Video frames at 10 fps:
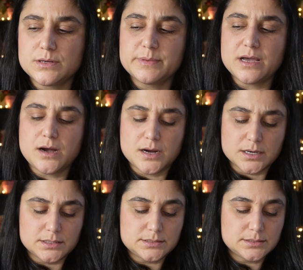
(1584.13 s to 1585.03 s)
to be
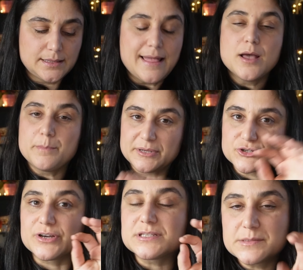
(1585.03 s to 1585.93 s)
hard, but
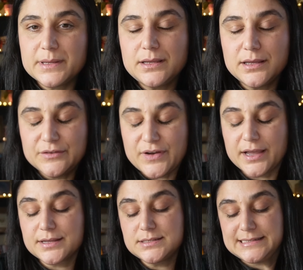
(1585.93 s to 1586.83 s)
trust me, if
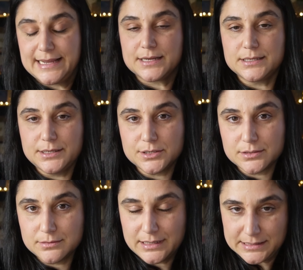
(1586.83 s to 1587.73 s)
I can stand
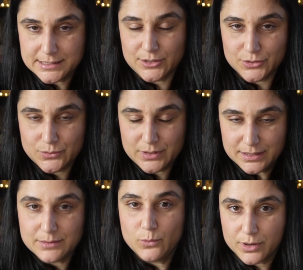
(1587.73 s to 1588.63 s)
here and tell you that
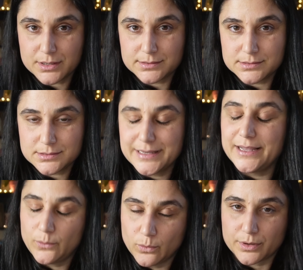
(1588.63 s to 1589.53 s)
it works,
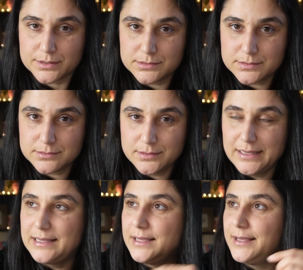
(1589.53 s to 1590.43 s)
it works.
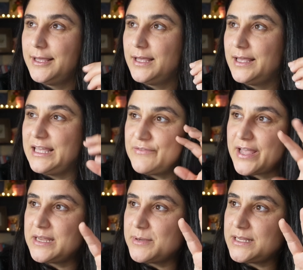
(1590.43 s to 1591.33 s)
If
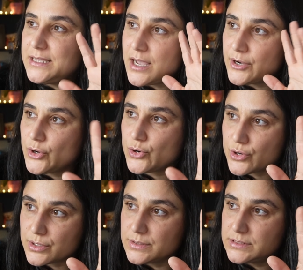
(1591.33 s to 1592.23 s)
anybody had
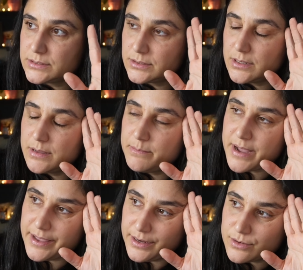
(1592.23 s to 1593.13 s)
heard
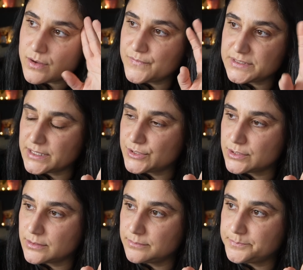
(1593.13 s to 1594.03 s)
my inner
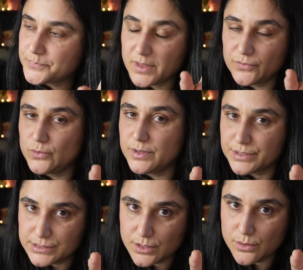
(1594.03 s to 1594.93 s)
conversation a few
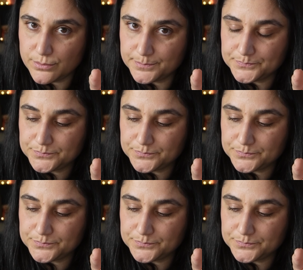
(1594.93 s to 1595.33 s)
years ago,